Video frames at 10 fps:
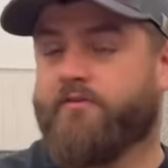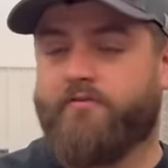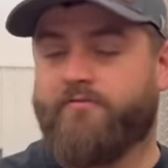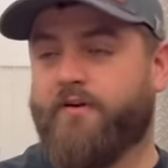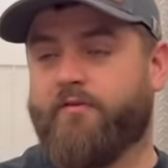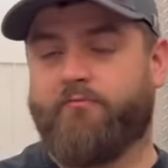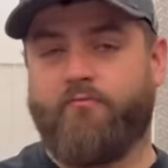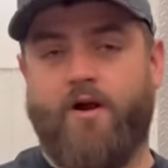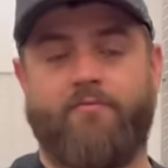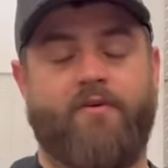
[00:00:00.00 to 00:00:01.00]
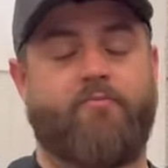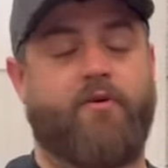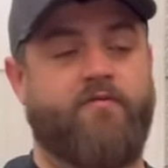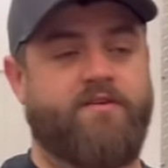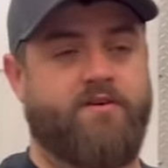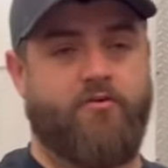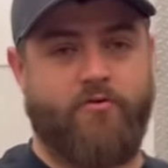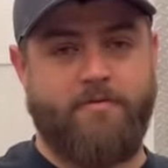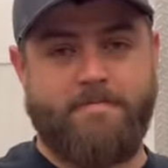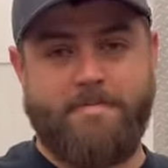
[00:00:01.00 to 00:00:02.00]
We found that Rob found the previous owner.